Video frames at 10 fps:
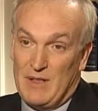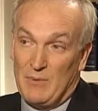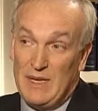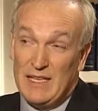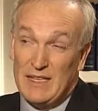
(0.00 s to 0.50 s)

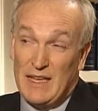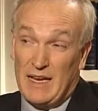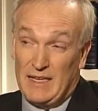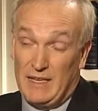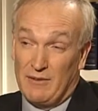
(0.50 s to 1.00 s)
We did
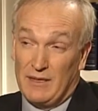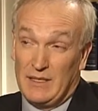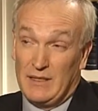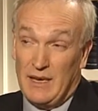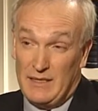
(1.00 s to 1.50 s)
that here
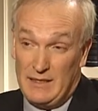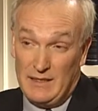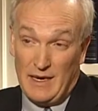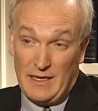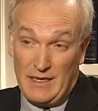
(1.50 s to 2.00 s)
in
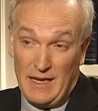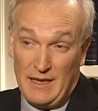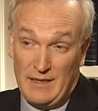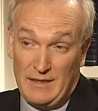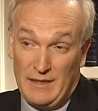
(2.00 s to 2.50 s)

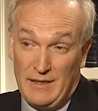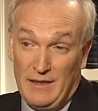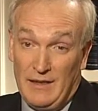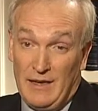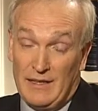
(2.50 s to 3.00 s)
1998
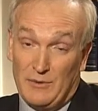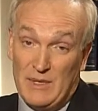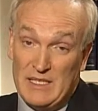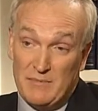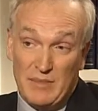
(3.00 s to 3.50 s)
in a
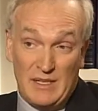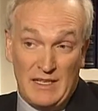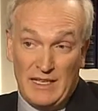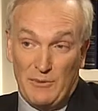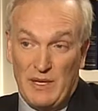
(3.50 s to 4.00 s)
recent
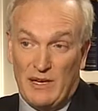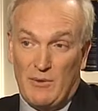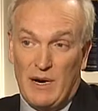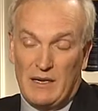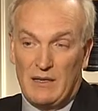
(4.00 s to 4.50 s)
building that we
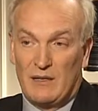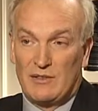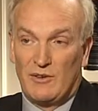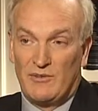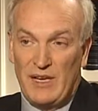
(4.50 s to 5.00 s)
acquired,
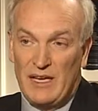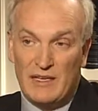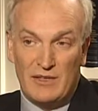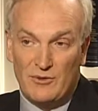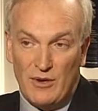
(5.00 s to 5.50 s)
also
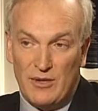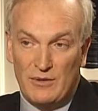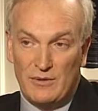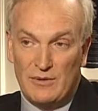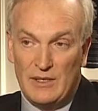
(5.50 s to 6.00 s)
vacant in
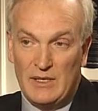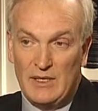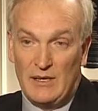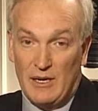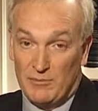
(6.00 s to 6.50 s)
Toronto
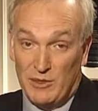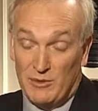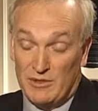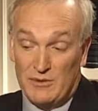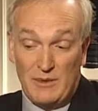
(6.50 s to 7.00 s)
on
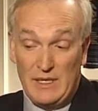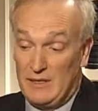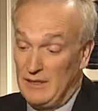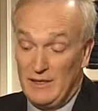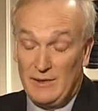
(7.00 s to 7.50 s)
Bloor Street.
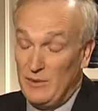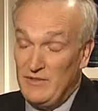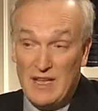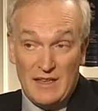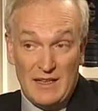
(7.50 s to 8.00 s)

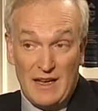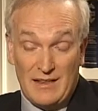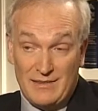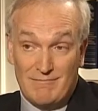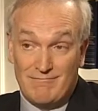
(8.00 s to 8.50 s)
We've done that
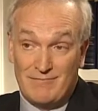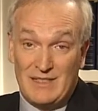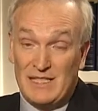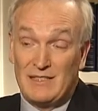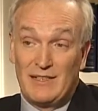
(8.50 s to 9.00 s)

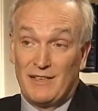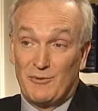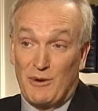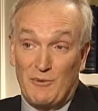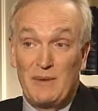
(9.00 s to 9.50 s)
this year,
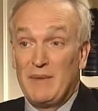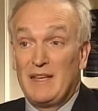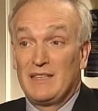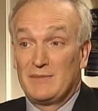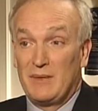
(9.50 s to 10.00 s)
where we
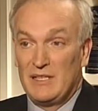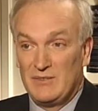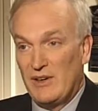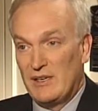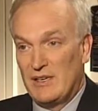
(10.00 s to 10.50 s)
made the space
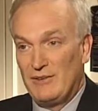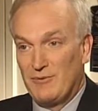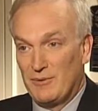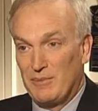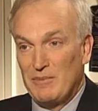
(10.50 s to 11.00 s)
funky
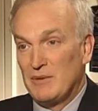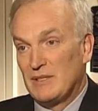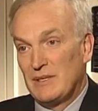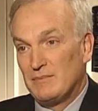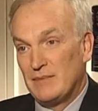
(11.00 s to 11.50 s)
for people
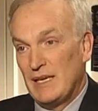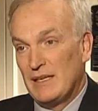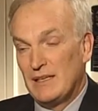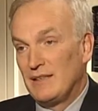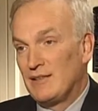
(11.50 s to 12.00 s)
to make
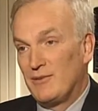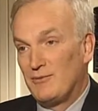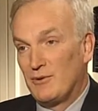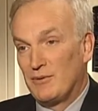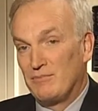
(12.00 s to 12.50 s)
it into
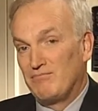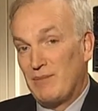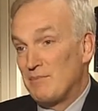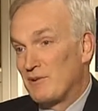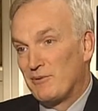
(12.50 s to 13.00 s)
for
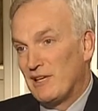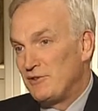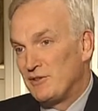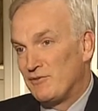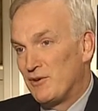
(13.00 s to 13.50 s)
public
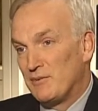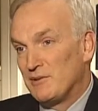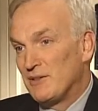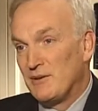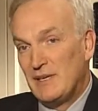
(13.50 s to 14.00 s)
relation
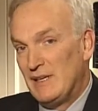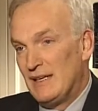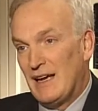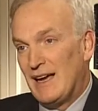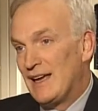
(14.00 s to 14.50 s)
firms. So
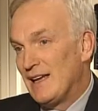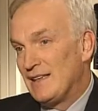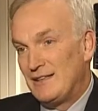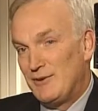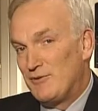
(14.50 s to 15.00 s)

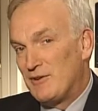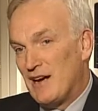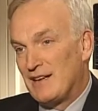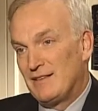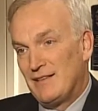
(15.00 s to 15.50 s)
again, you've
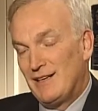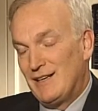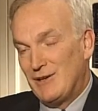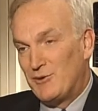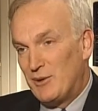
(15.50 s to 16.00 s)
got to
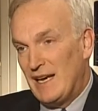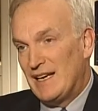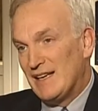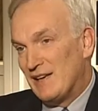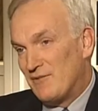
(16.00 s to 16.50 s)
create
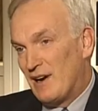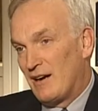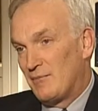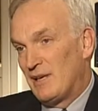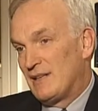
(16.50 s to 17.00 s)
an
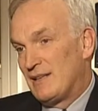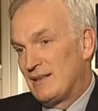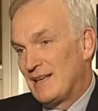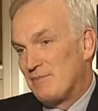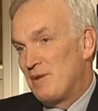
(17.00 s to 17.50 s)
environment
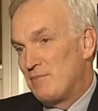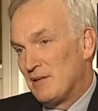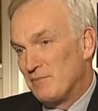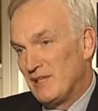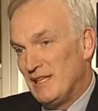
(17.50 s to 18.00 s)
and get people
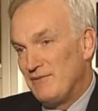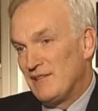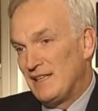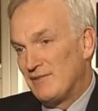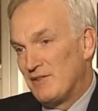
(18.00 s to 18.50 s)
to believe
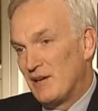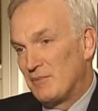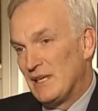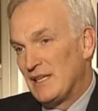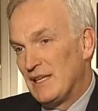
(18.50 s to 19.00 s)
in the
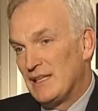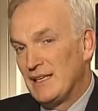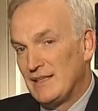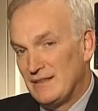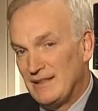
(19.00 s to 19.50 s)
environment. And
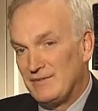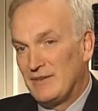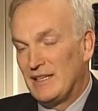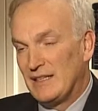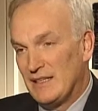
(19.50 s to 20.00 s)
then,
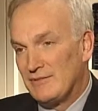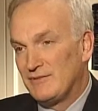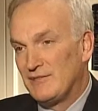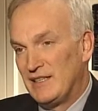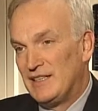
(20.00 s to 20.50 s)
funny
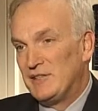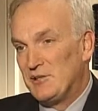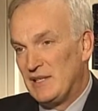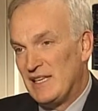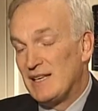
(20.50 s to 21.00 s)
enough,
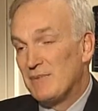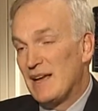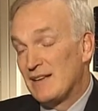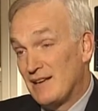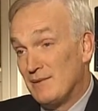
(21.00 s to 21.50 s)
the
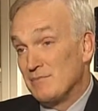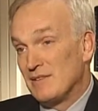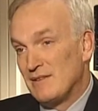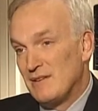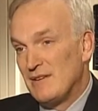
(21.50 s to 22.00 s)
demand comes.